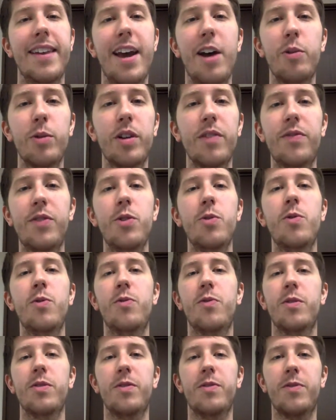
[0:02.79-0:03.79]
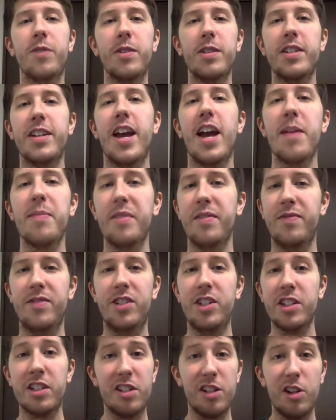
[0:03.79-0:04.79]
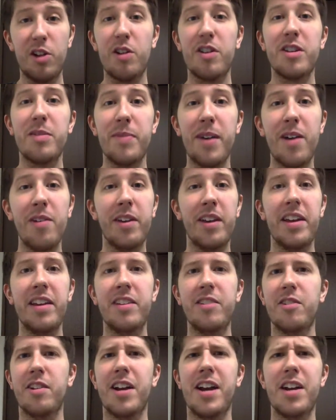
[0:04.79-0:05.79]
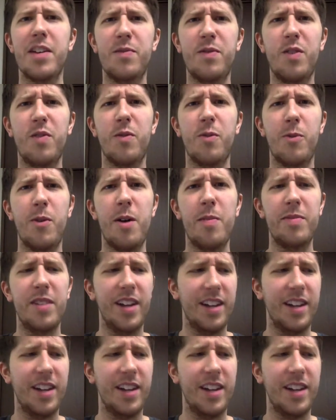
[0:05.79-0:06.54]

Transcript: Now, if you for the first time have just learned about Git and you're kind of overwhelmed,